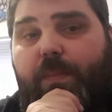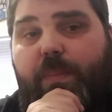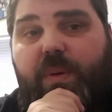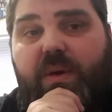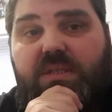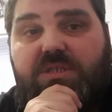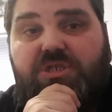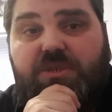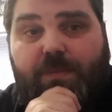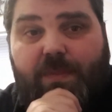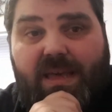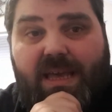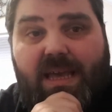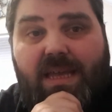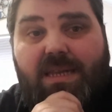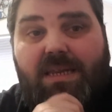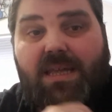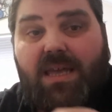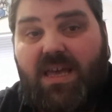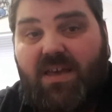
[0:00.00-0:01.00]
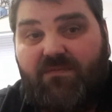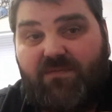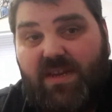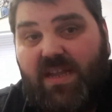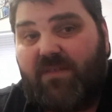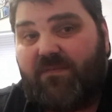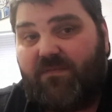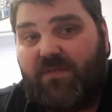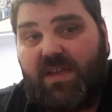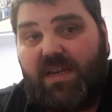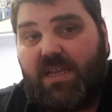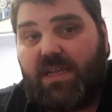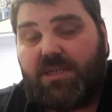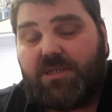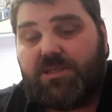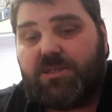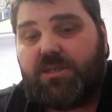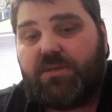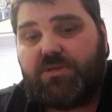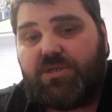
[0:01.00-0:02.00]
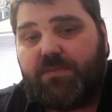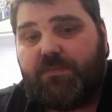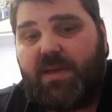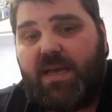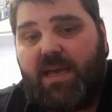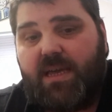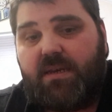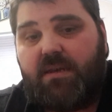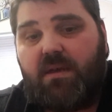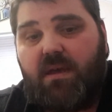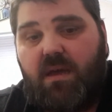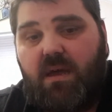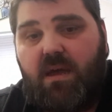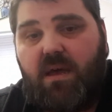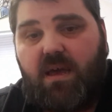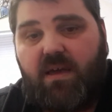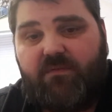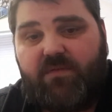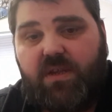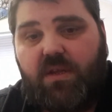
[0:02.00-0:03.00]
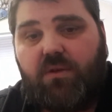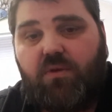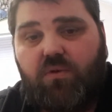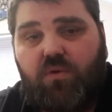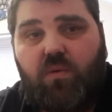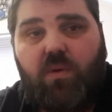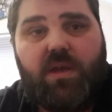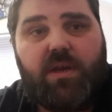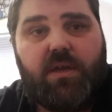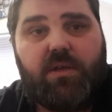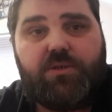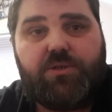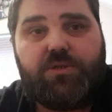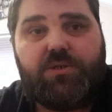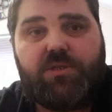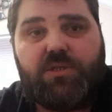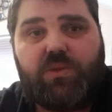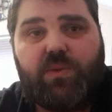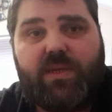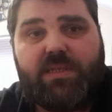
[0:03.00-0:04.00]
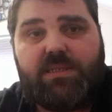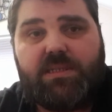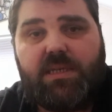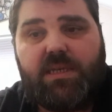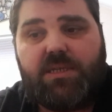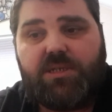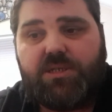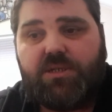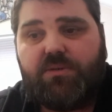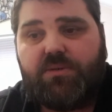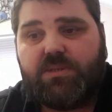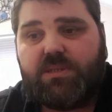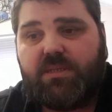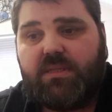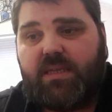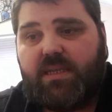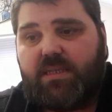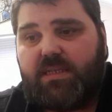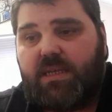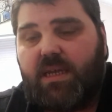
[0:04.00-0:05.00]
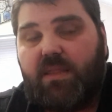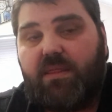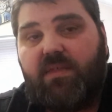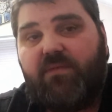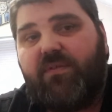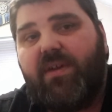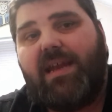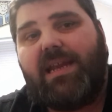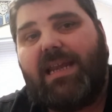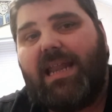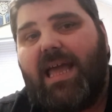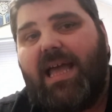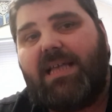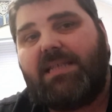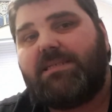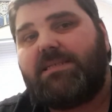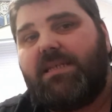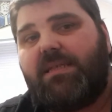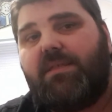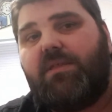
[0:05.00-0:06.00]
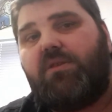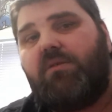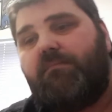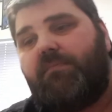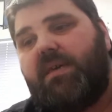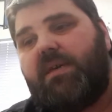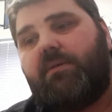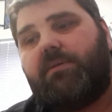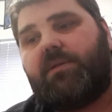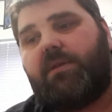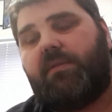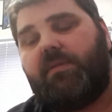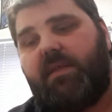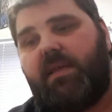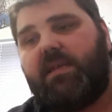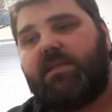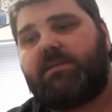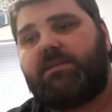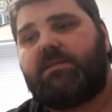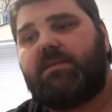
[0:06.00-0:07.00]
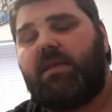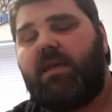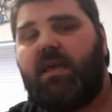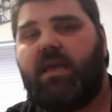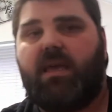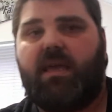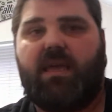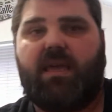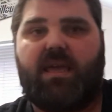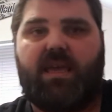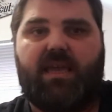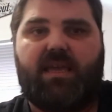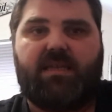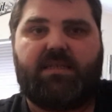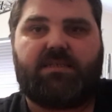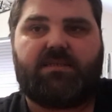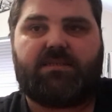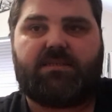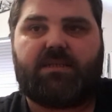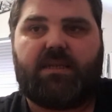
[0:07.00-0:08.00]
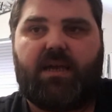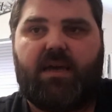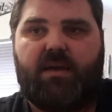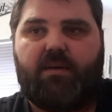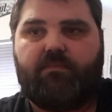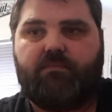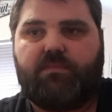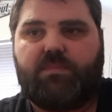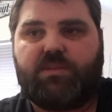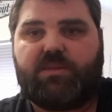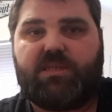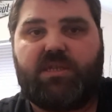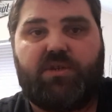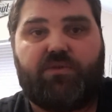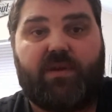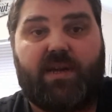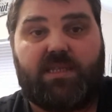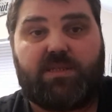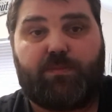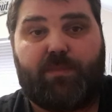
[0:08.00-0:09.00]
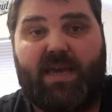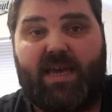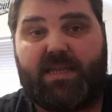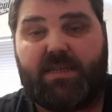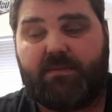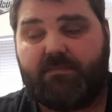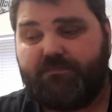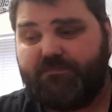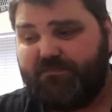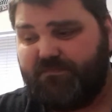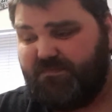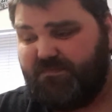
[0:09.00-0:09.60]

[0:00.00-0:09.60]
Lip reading: But Japan have now finished. So Japan have done all 120 issues, and they're done. The very last thing that you build on this is Cinderella's bed.